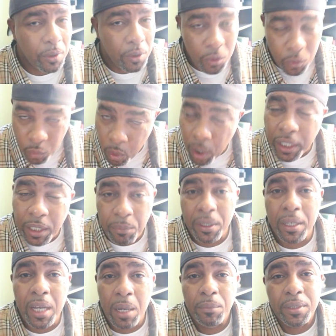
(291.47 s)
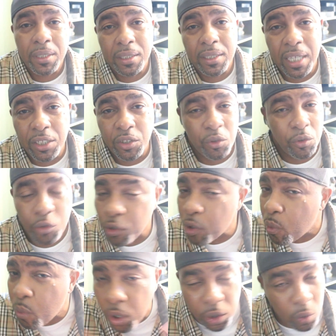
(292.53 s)
You want to become successful. You
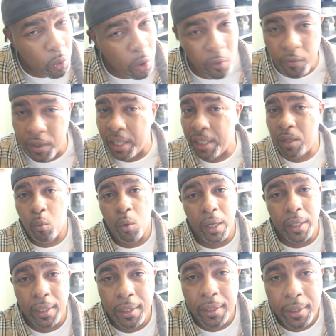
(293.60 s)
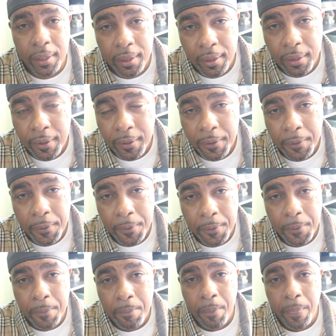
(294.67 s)
don't want to work for anyone.
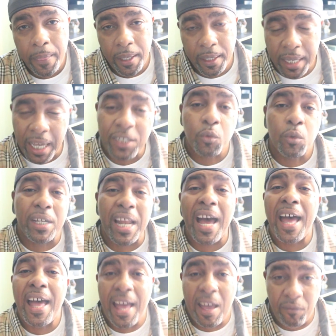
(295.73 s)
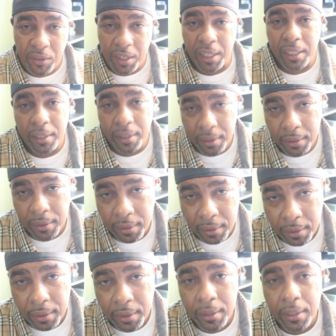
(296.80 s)
And that's what I have done.
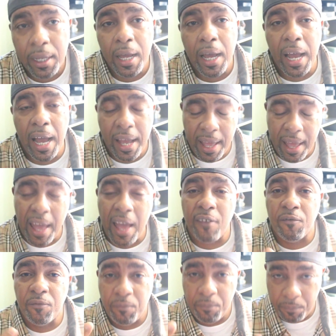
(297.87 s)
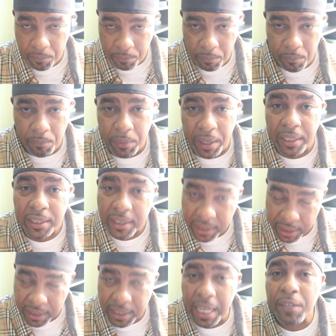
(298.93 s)
I have been
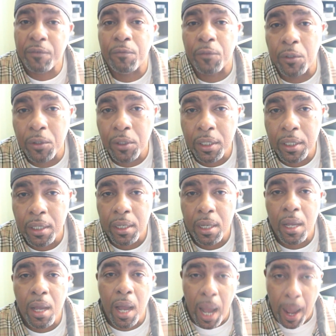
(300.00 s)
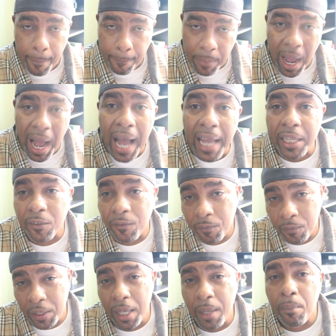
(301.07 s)
successful. I buy and
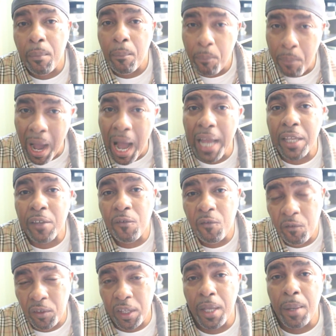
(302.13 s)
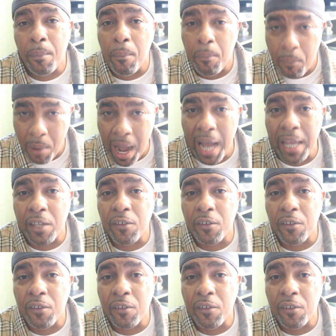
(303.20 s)
flip, buy and flip, buy